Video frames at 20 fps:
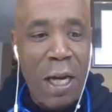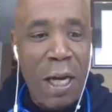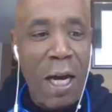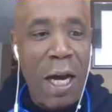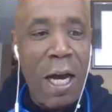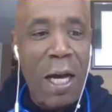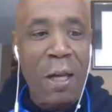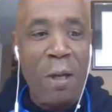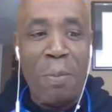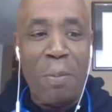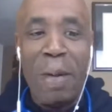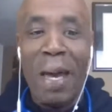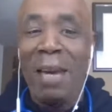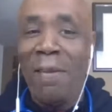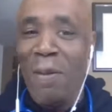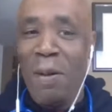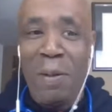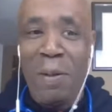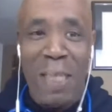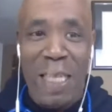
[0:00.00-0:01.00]
You may
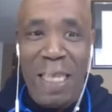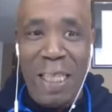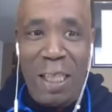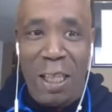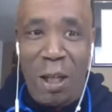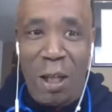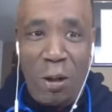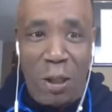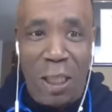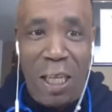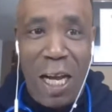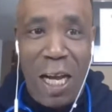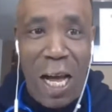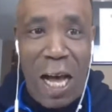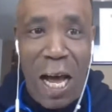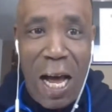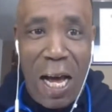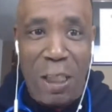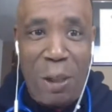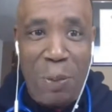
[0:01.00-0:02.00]
even need to go to the
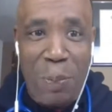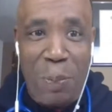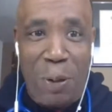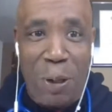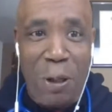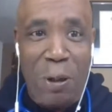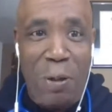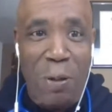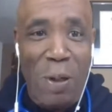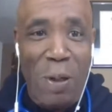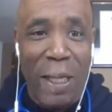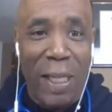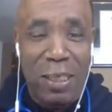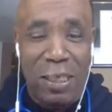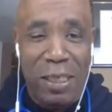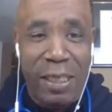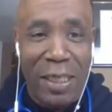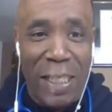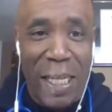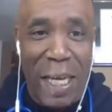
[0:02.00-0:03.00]
hospital
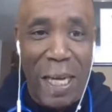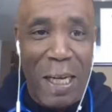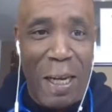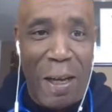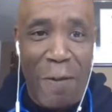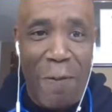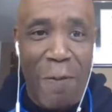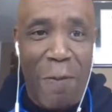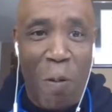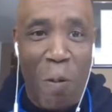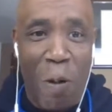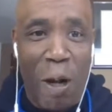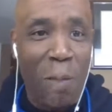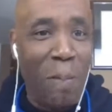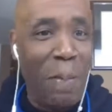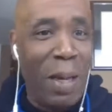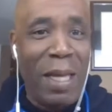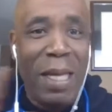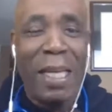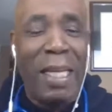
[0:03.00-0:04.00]
and stay there for a while.
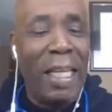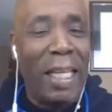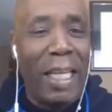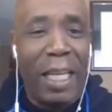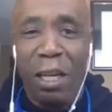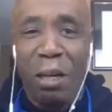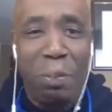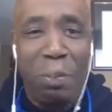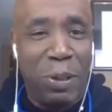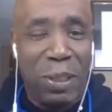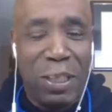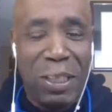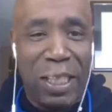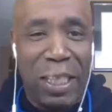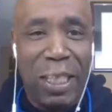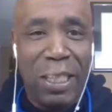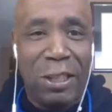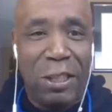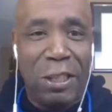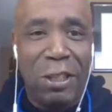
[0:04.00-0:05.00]
You may need to get a
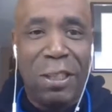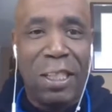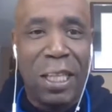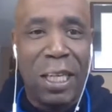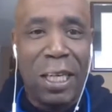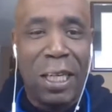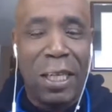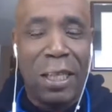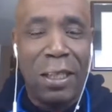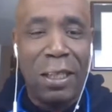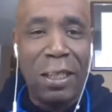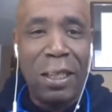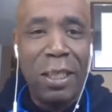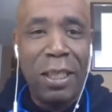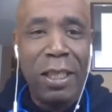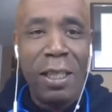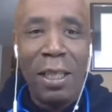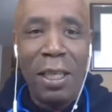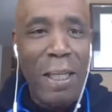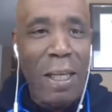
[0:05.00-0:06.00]
procedure done.
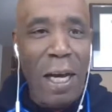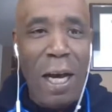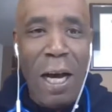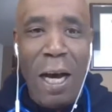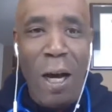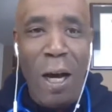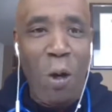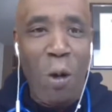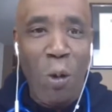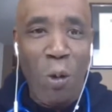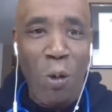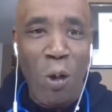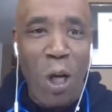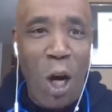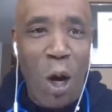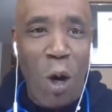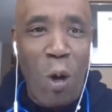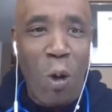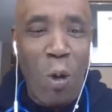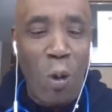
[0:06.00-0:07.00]
Who
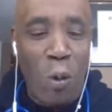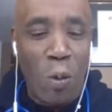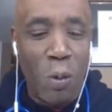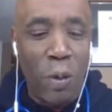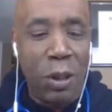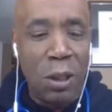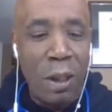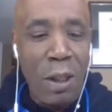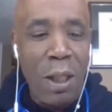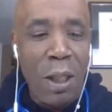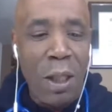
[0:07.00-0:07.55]
knows?